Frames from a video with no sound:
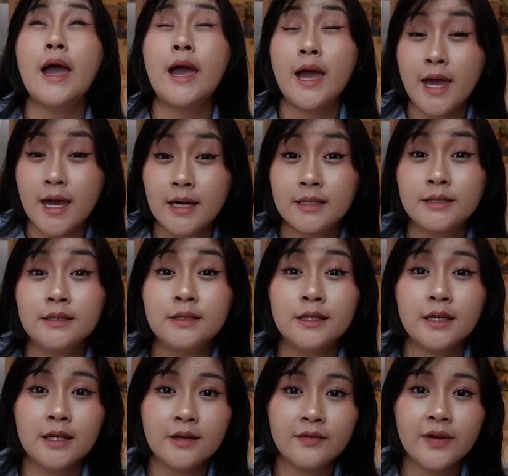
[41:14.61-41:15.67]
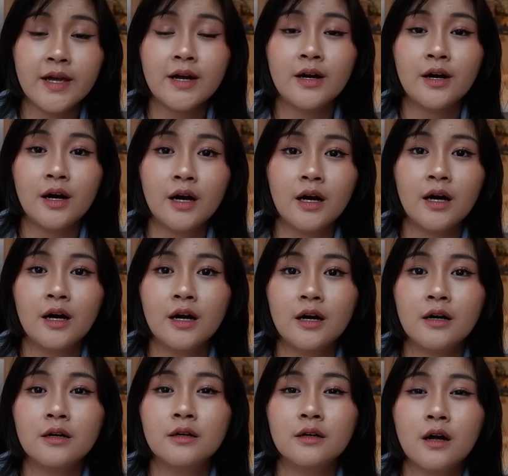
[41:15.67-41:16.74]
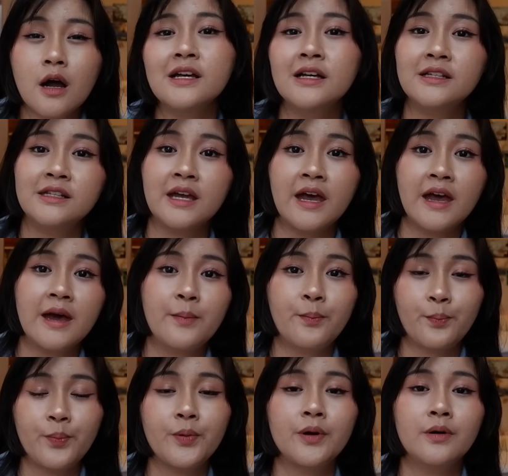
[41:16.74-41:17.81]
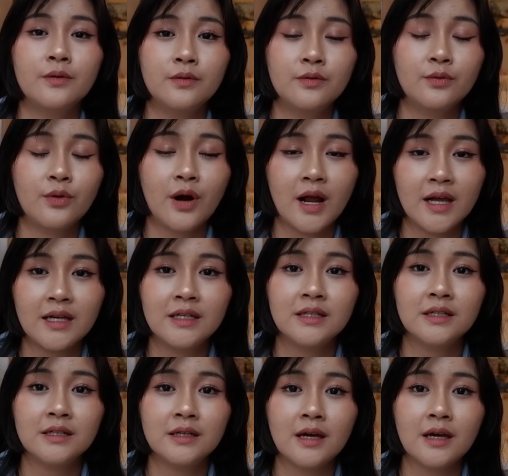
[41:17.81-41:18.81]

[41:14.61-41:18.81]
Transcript: and giving her a tip, right?